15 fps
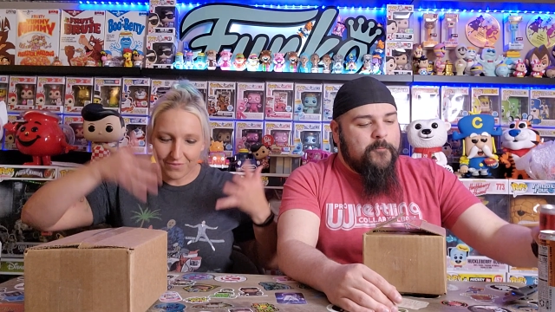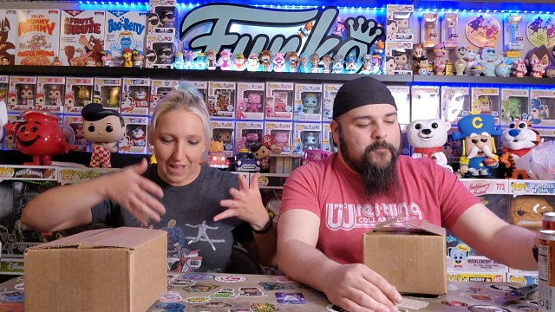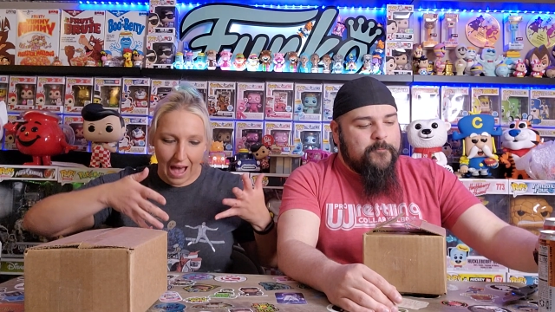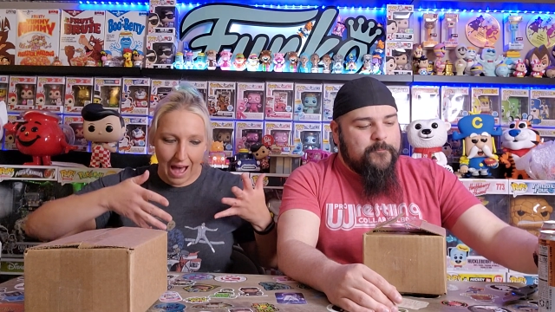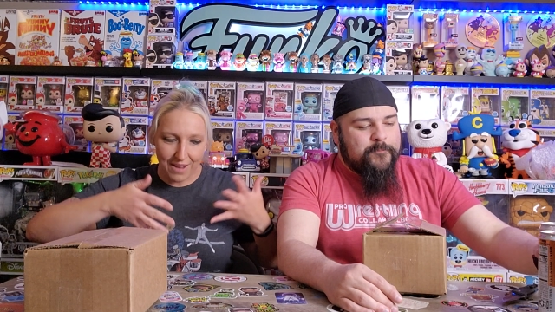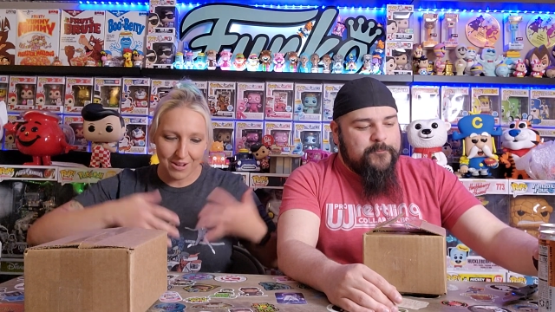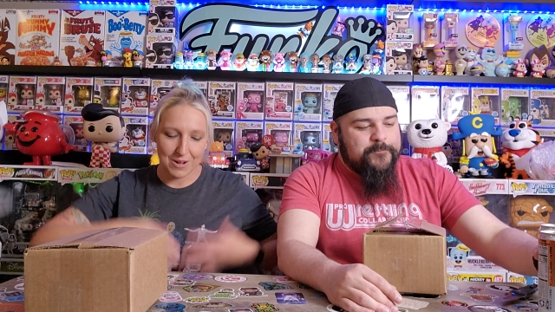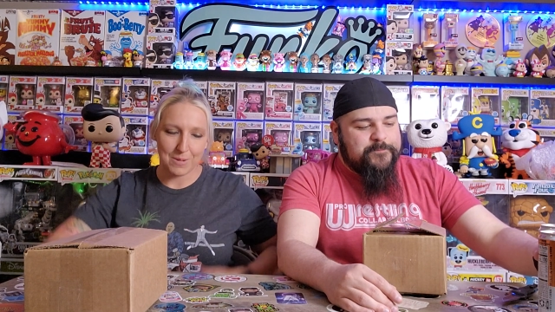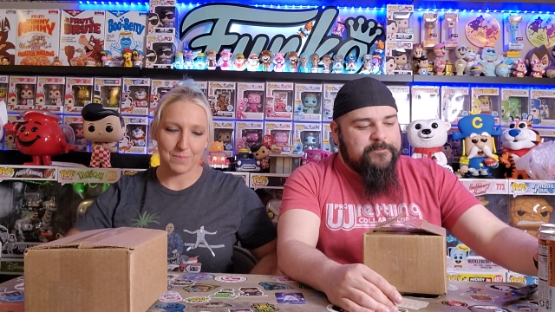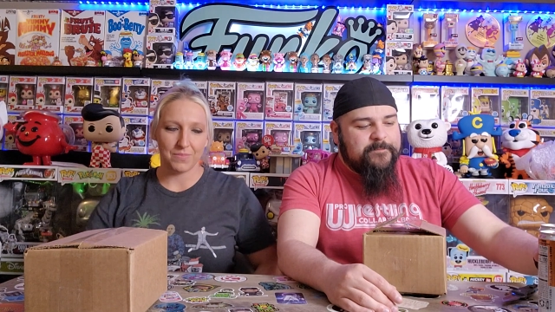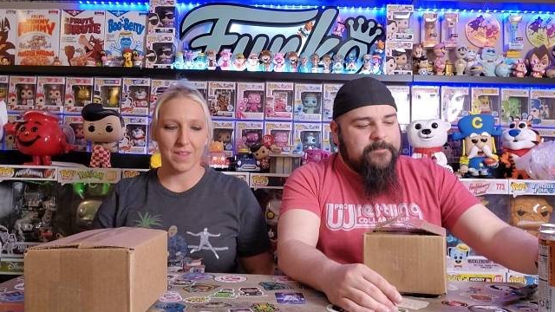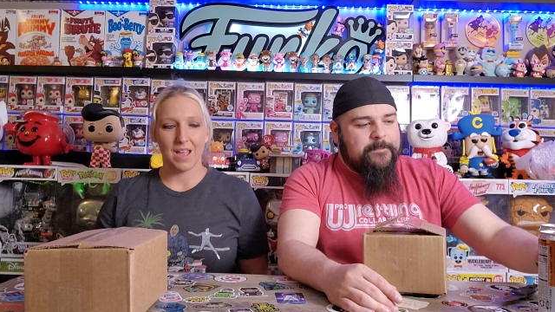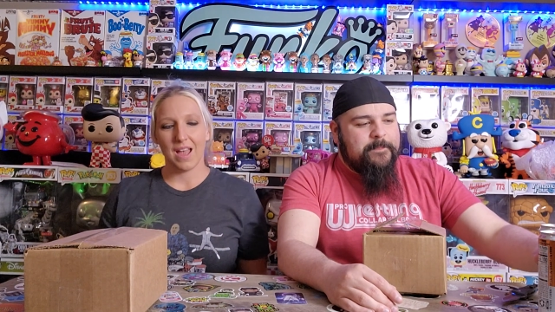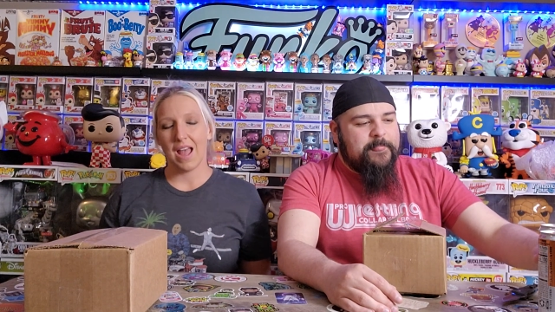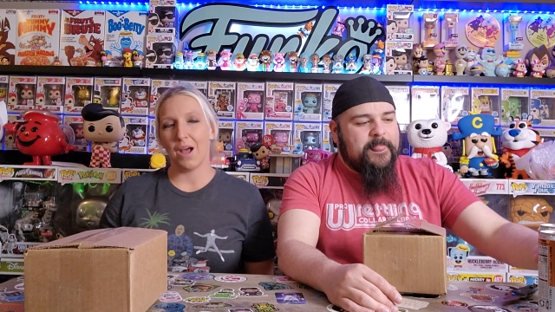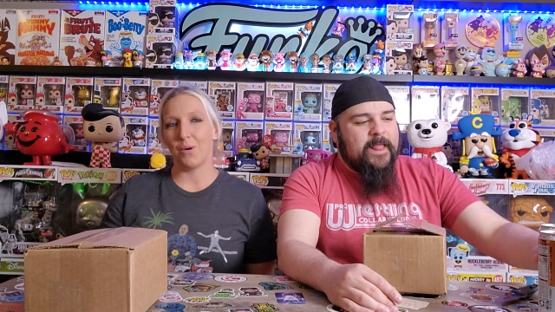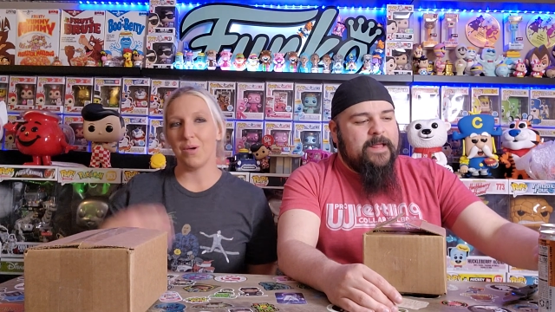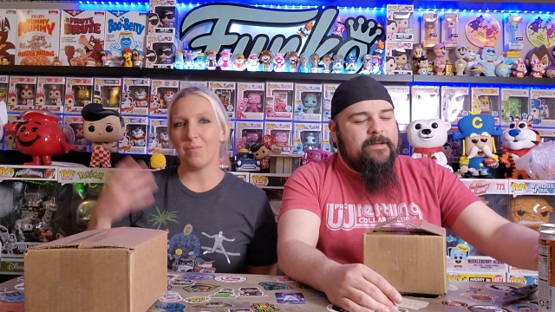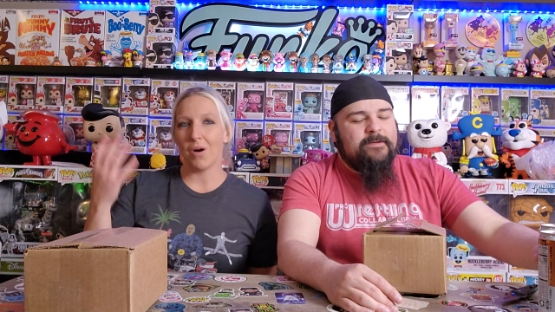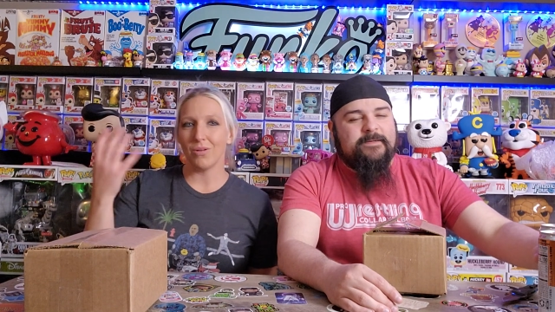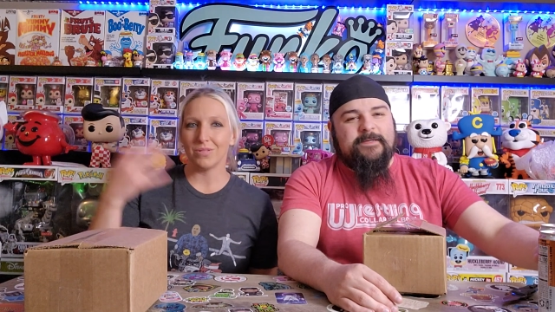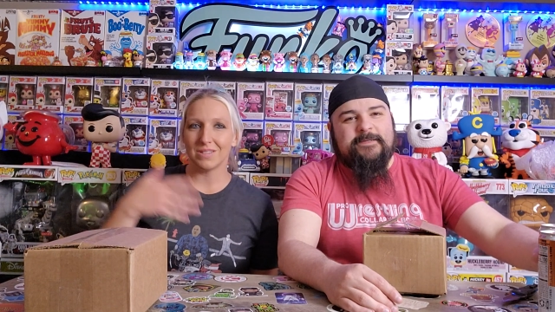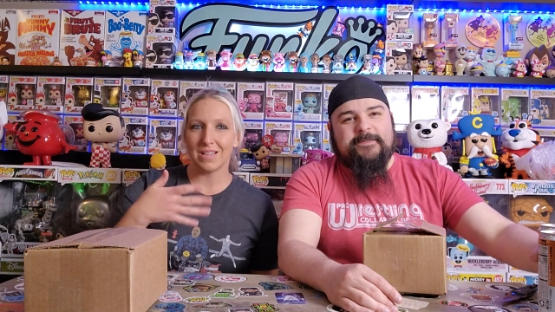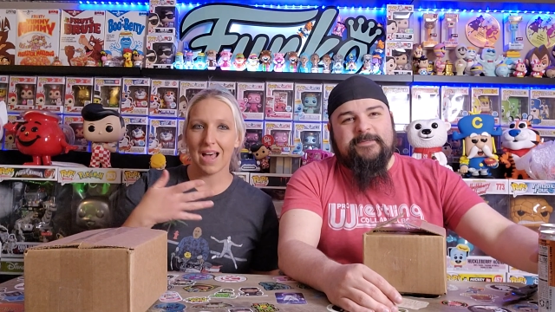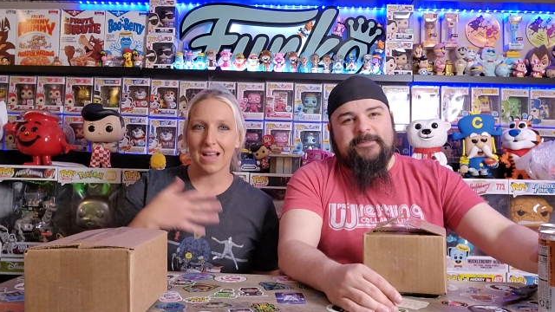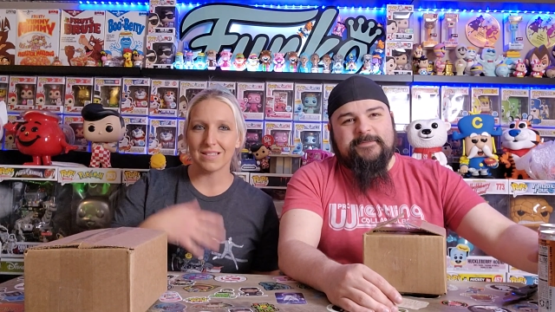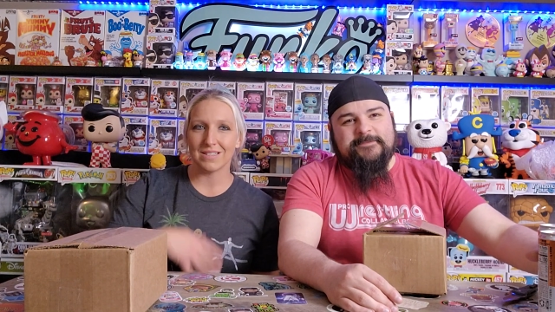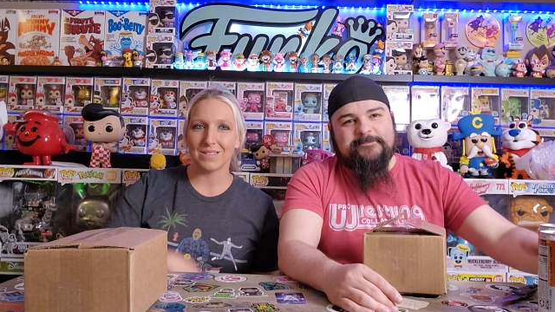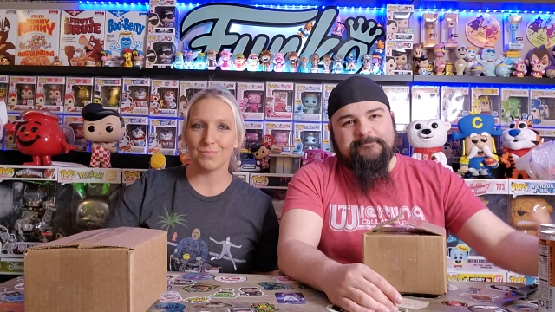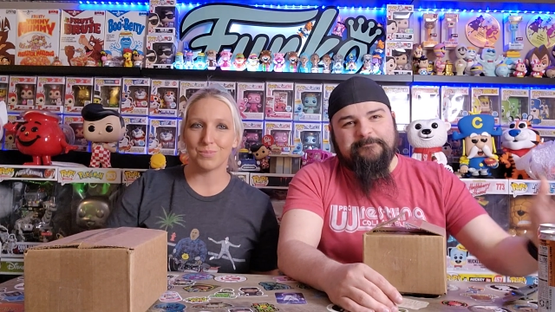Speaker 1: got them, and we both
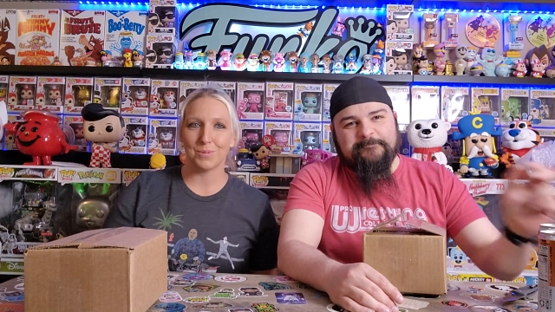tested